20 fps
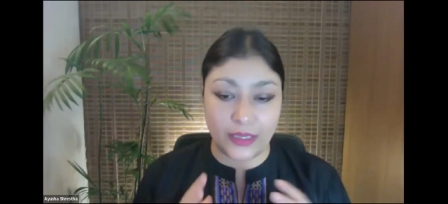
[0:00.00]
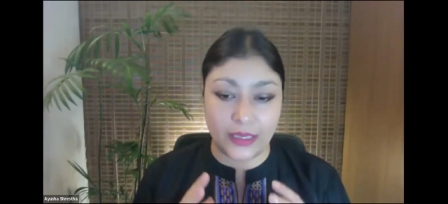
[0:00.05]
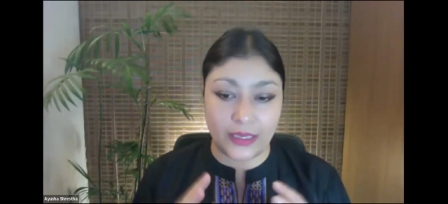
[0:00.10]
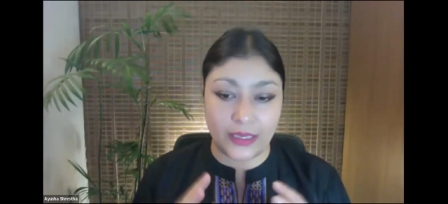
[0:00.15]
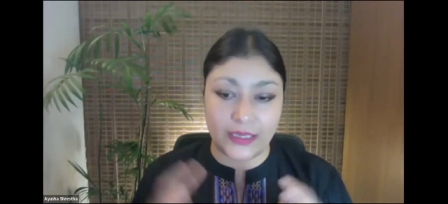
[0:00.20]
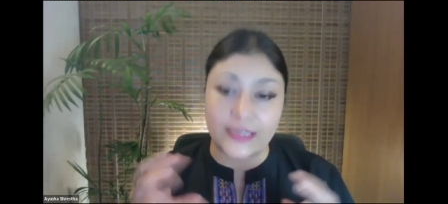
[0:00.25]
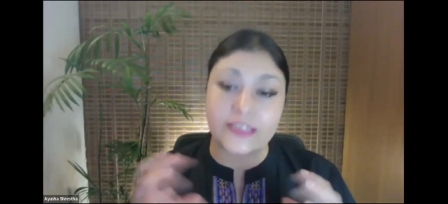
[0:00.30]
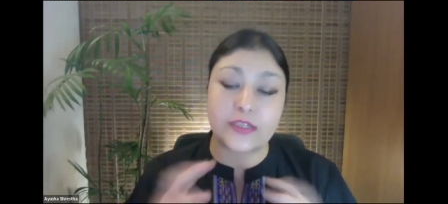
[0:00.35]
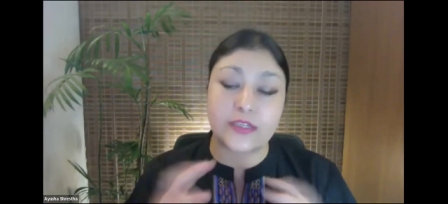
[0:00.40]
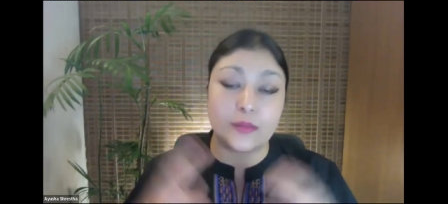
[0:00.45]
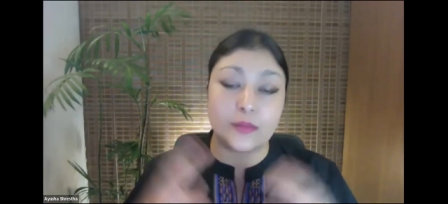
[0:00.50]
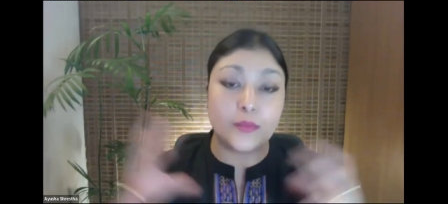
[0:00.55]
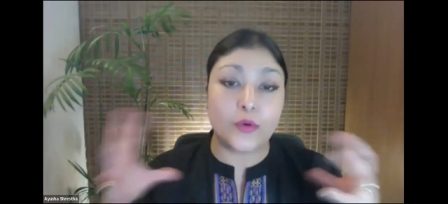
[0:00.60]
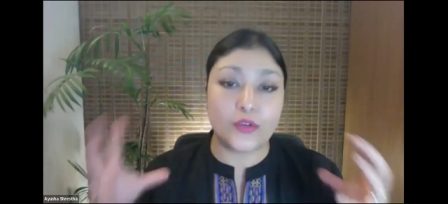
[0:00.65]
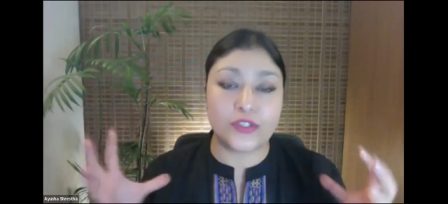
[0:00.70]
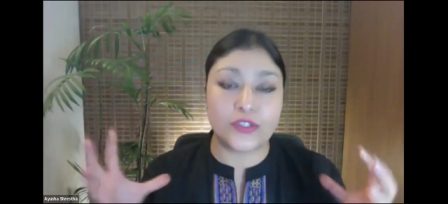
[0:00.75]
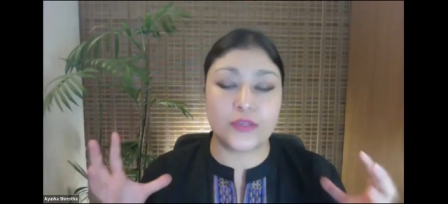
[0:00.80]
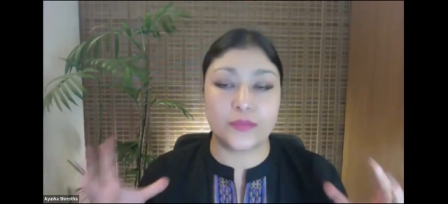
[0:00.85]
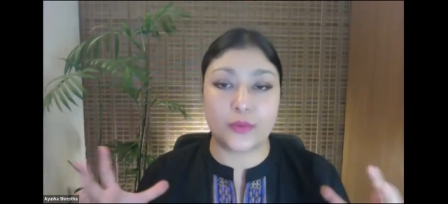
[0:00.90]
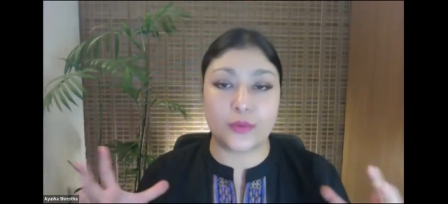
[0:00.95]
is a
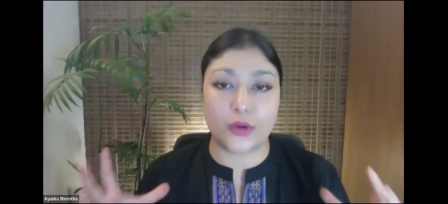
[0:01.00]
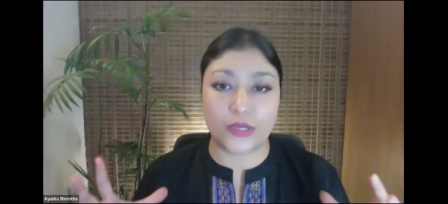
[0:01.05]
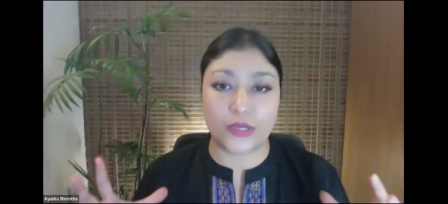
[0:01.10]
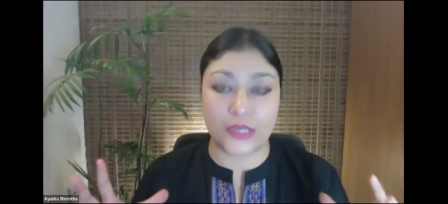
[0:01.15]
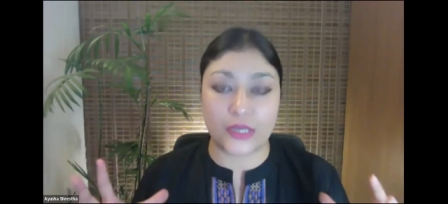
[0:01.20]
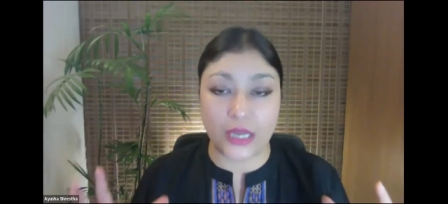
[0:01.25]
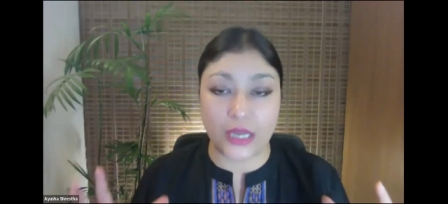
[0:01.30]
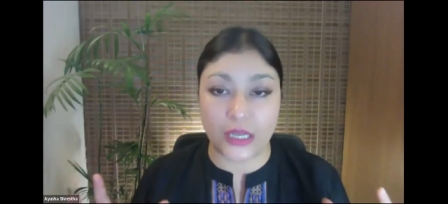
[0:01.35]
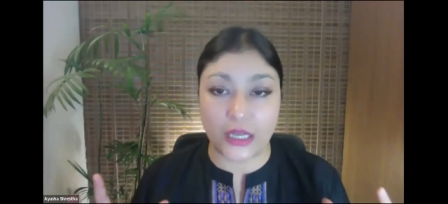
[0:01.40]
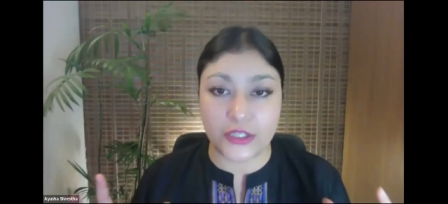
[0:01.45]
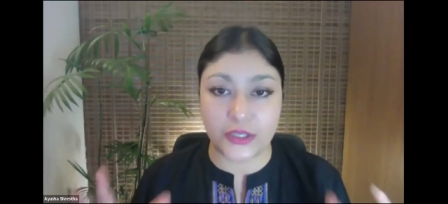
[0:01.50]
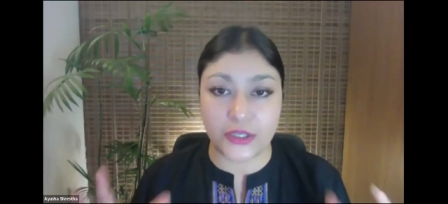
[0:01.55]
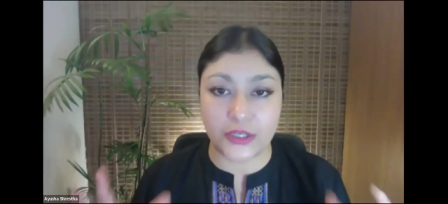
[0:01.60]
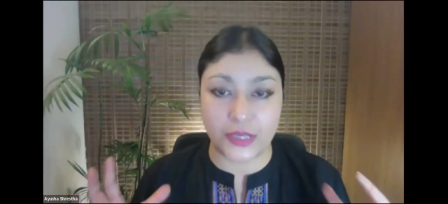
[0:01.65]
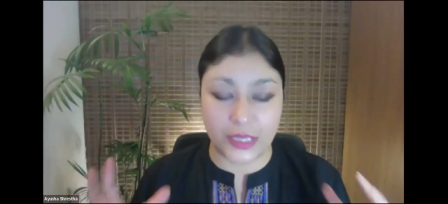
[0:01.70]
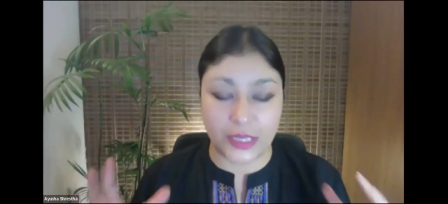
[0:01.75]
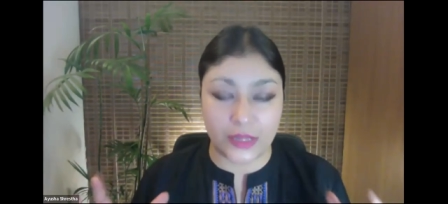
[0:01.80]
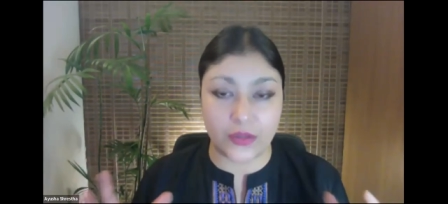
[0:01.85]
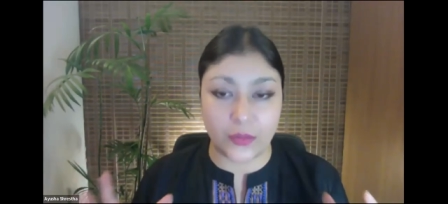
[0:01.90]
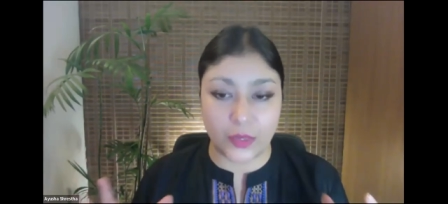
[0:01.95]
most important culture
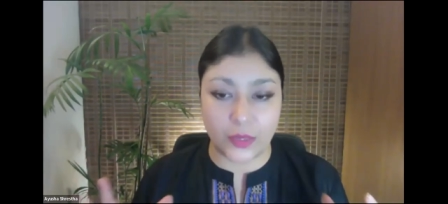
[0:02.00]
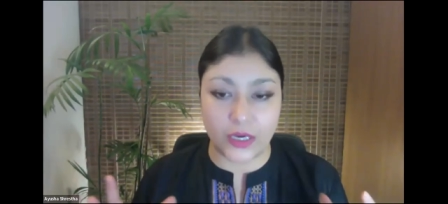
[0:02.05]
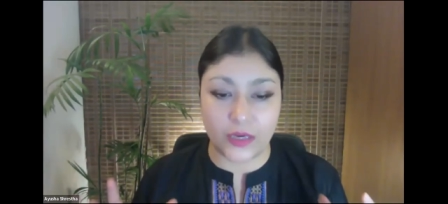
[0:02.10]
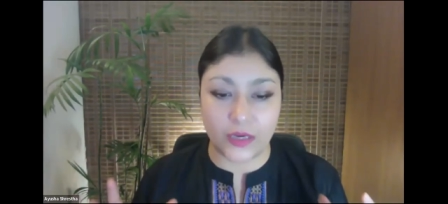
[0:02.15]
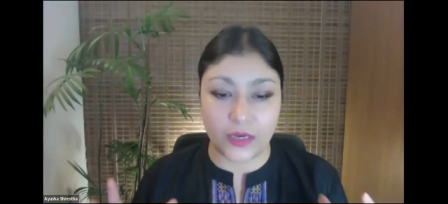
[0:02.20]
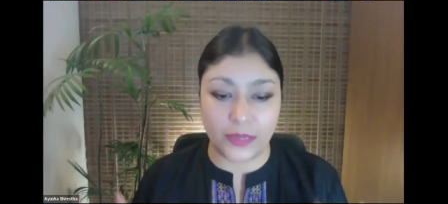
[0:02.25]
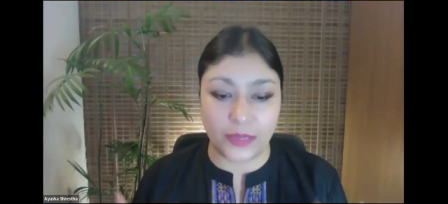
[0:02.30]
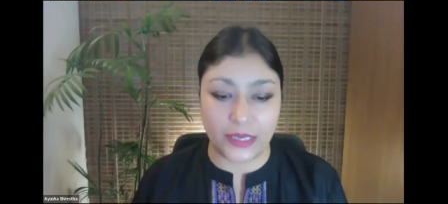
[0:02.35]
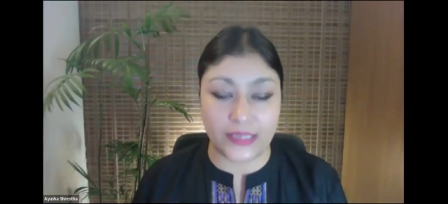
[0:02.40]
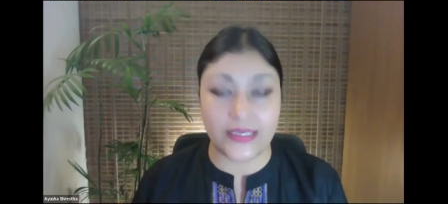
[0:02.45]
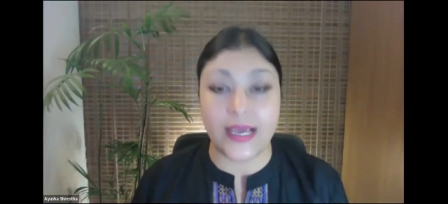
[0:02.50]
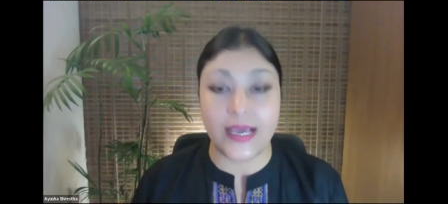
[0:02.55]
in the workplace,